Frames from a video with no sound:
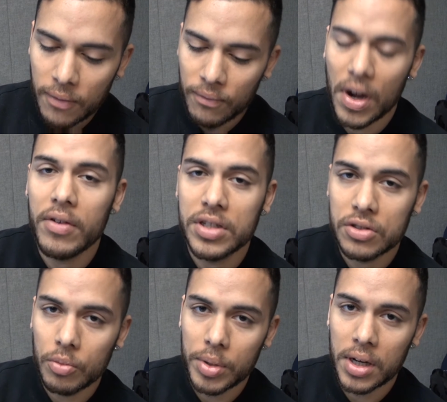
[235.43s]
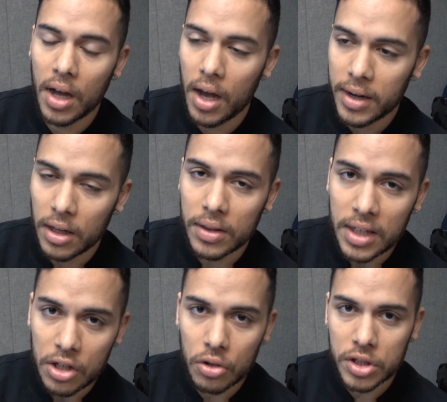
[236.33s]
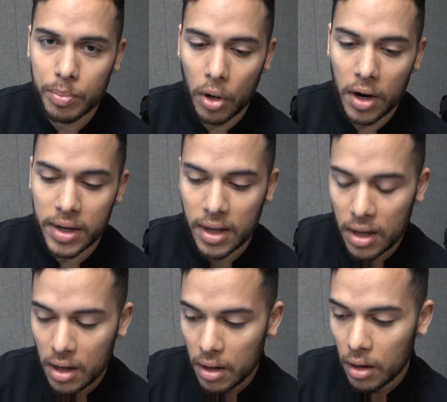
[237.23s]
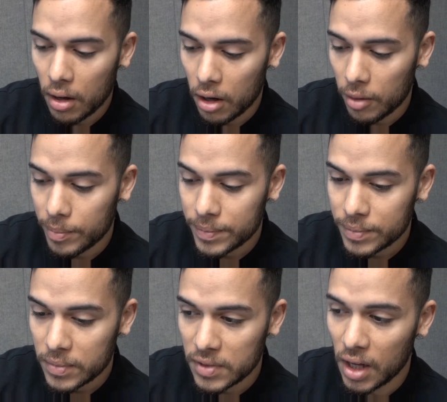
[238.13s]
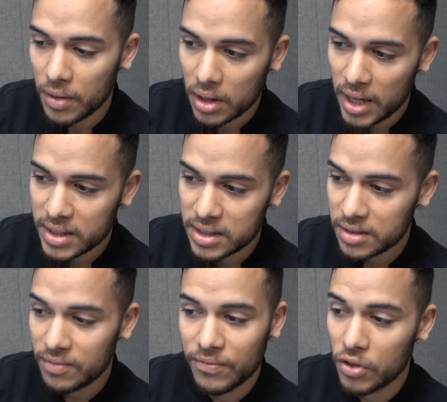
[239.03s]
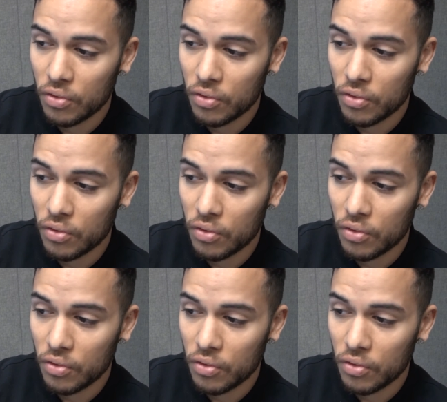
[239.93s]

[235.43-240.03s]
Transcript: Very stupid on El Niño's part. Nonetheless, for the